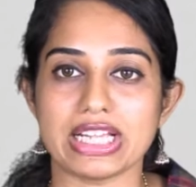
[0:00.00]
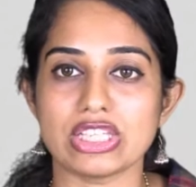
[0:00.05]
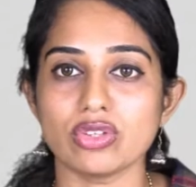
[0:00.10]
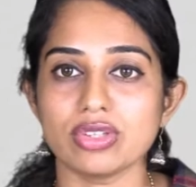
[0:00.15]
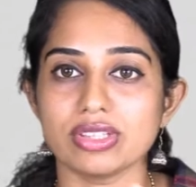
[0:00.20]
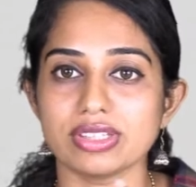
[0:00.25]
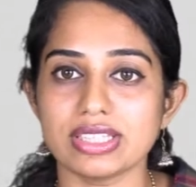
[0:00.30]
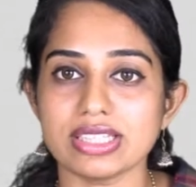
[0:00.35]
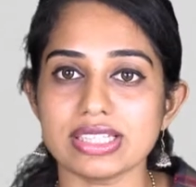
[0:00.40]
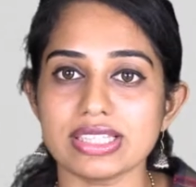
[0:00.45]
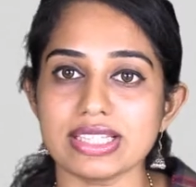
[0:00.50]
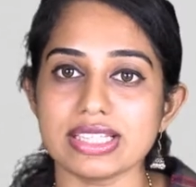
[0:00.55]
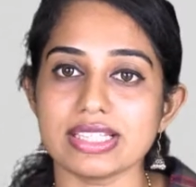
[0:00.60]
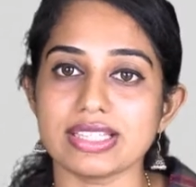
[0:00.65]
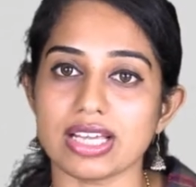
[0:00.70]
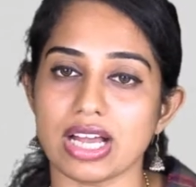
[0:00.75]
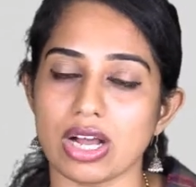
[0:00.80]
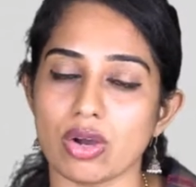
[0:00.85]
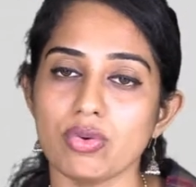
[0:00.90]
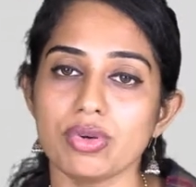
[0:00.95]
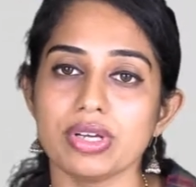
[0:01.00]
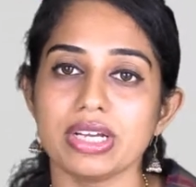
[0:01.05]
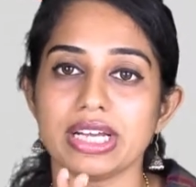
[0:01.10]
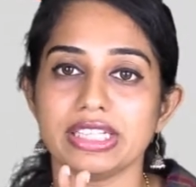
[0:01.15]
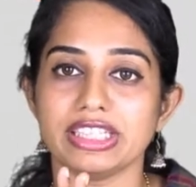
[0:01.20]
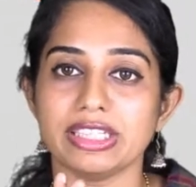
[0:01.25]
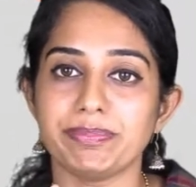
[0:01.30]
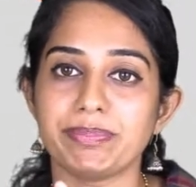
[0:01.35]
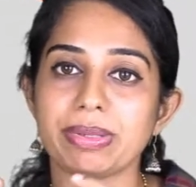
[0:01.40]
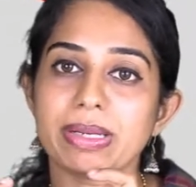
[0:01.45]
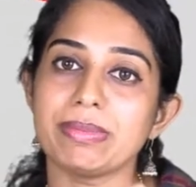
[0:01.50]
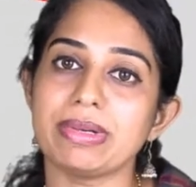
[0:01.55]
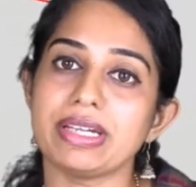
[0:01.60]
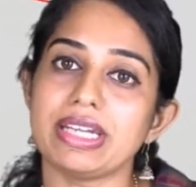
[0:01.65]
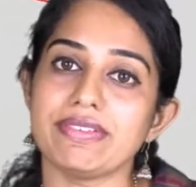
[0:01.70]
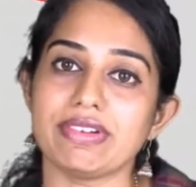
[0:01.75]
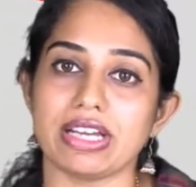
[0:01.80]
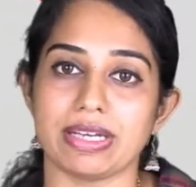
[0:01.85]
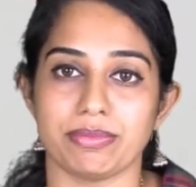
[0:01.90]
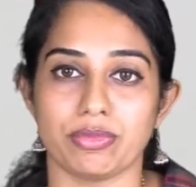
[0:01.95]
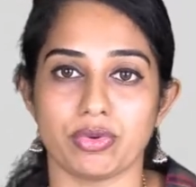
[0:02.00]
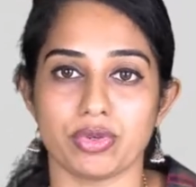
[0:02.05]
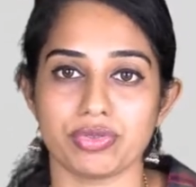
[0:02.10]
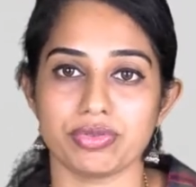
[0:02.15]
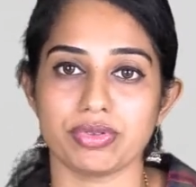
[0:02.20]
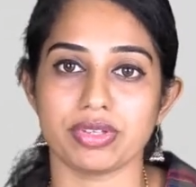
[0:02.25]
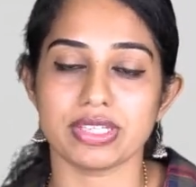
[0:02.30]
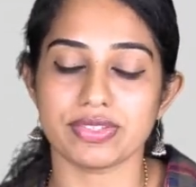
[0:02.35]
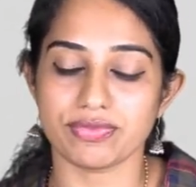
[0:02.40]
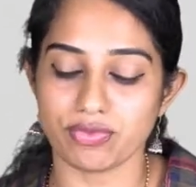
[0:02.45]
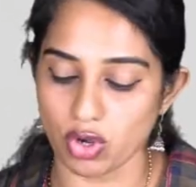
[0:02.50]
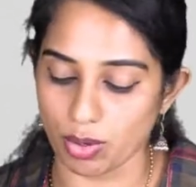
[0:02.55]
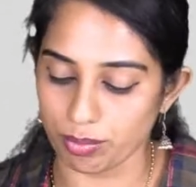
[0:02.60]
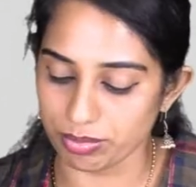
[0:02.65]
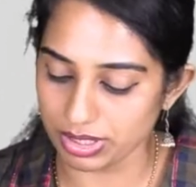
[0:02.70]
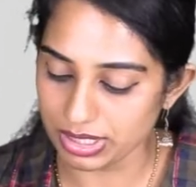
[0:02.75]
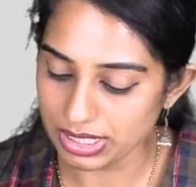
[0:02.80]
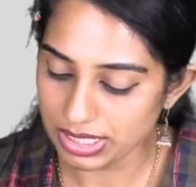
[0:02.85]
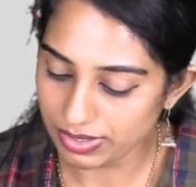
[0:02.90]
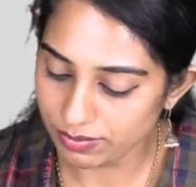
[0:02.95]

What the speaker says: So this is how the primitive atmosphere is formed.